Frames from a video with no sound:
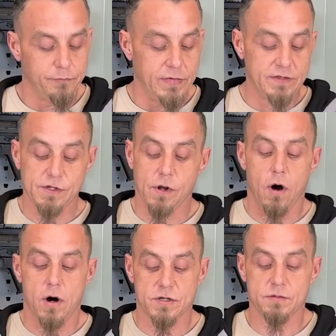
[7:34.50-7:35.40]
It's an
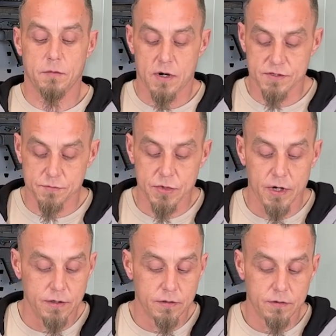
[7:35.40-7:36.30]
awesome, awesome
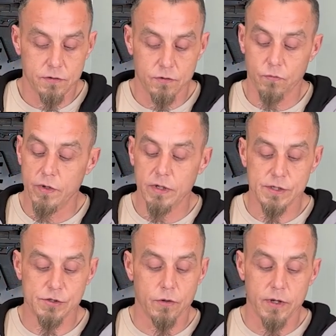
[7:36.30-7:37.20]
gun. You'll really
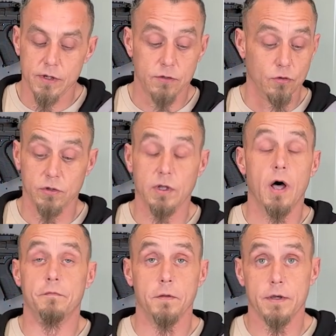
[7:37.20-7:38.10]
enjoy it. You'll
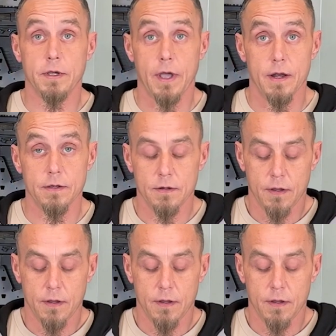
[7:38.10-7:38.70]
love looking at it.